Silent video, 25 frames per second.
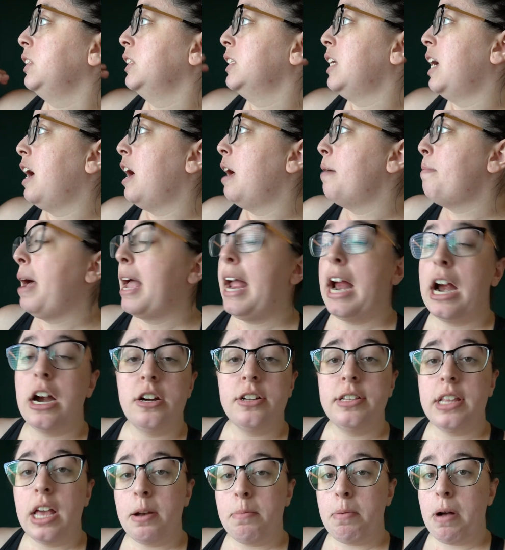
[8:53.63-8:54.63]
I
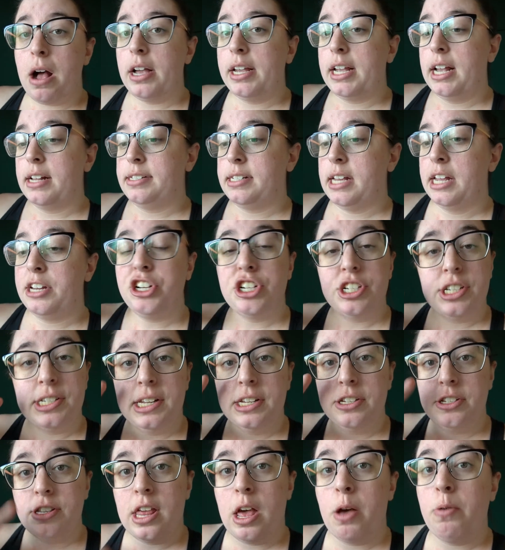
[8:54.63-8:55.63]
hired that podcast
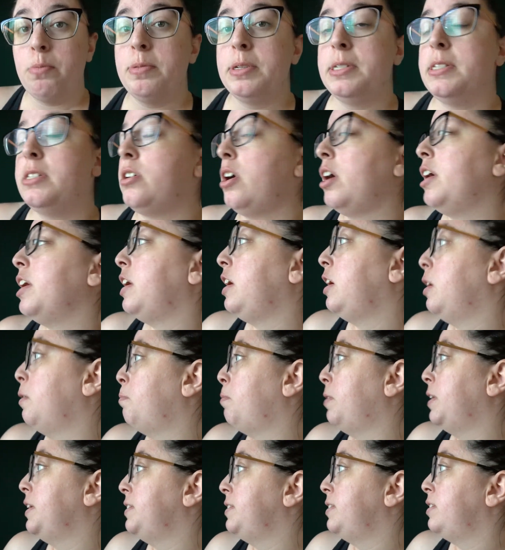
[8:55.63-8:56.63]
agency, so that'll be starting here
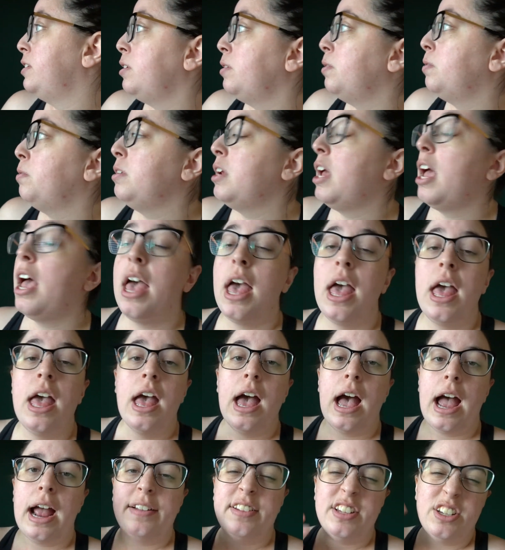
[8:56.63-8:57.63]
pretty soon.
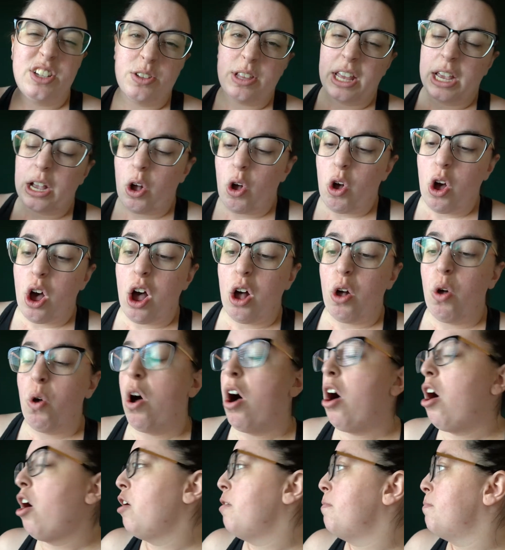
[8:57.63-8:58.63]
I have to do like a whole
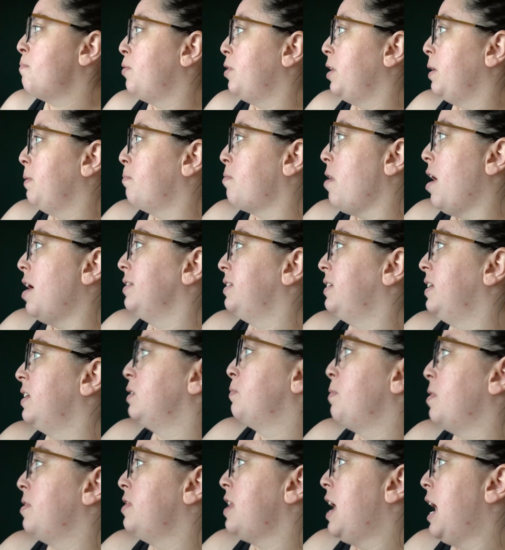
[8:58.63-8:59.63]
onboarding
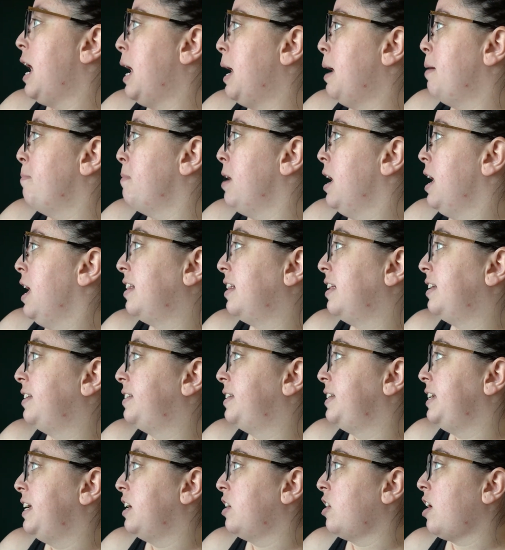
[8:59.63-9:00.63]
process with them. Let's
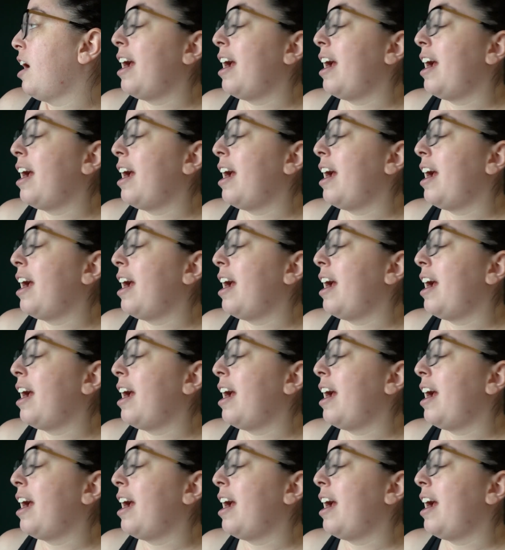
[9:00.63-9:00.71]
see here.